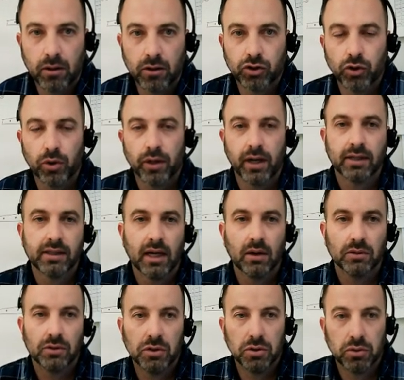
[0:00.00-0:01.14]
gonna show you guys
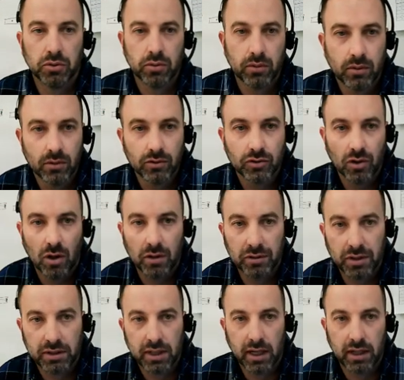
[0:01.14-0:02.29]
how to draw the
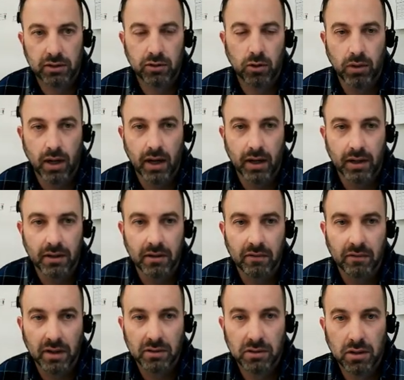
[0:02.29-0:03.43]
tic-tac-toe block in
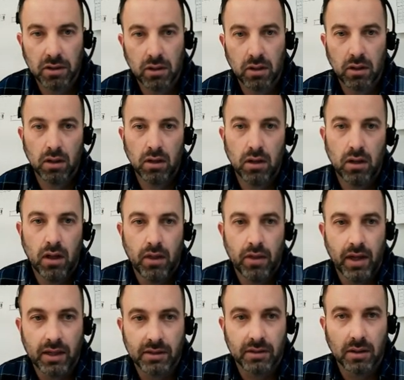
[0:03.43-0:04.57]
Inventor.
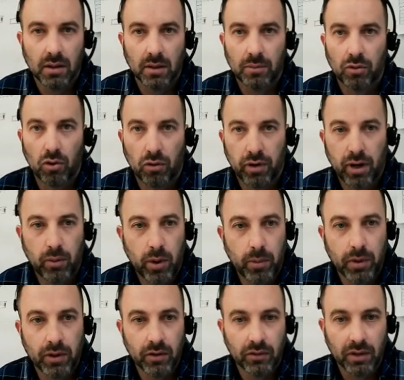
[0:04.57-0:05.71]
That's the program we've
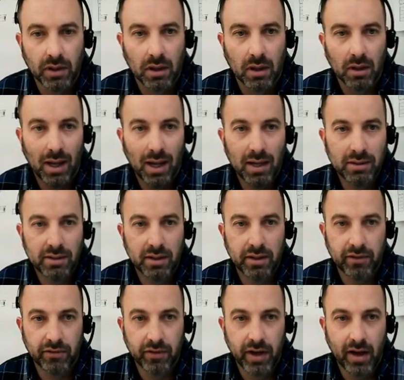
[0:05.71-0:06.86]
been using in class. And
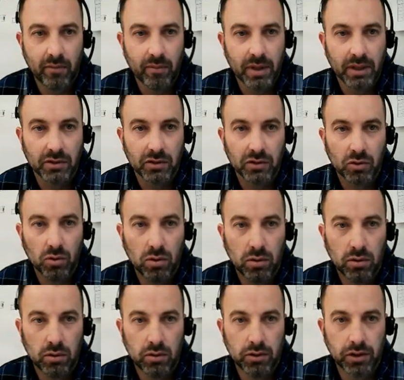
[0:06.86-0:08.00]
if you haven't been in
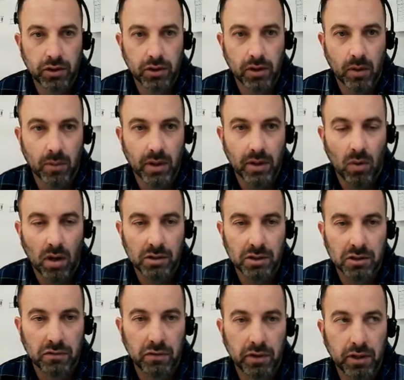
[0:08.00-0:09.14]
school, you can come in and watch
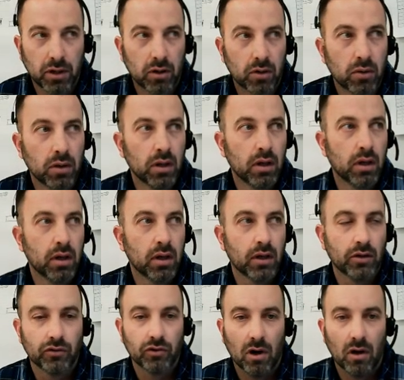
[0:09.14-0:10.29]
this video
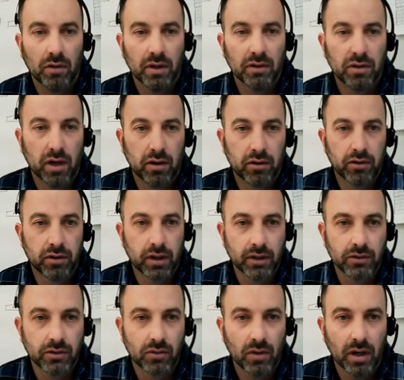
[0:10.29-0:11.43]
and draw the entire
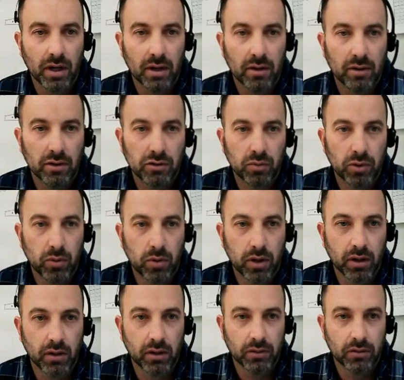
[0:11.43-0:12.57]
thing. So right here is what you
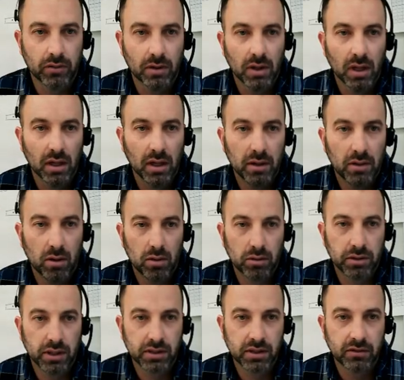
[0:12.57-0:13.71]
want to click on,
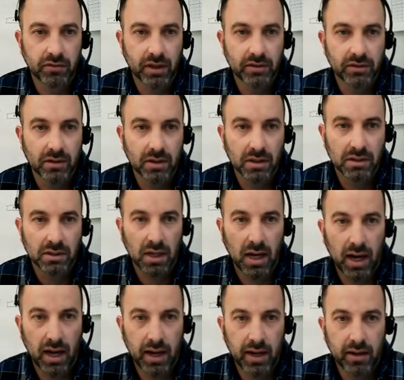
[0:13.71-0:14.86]
Autodesk Inventor. It's the
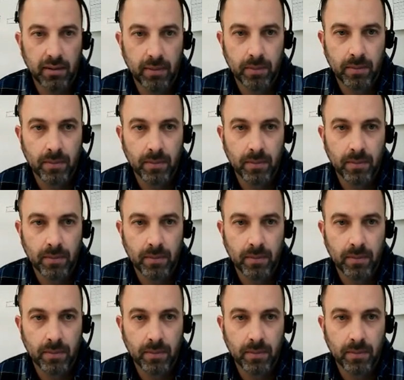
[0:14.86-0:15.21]
eye